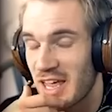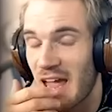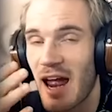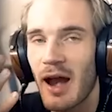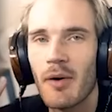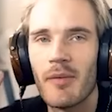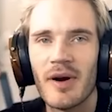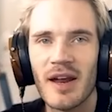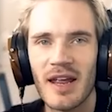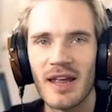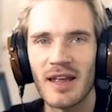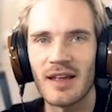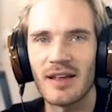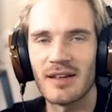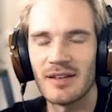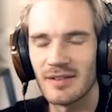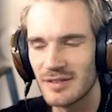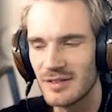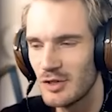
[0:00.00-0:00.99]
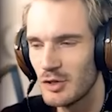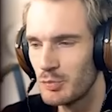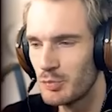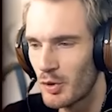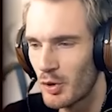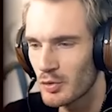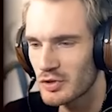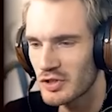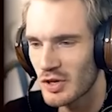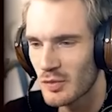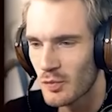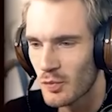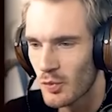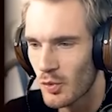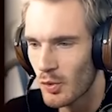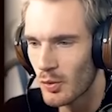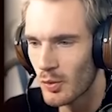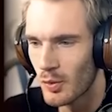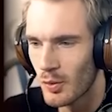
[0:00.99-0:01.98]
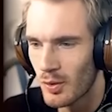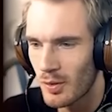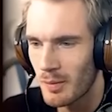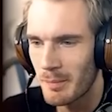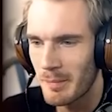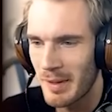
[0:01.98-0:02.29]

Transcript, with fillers: Gary, you broke the rule,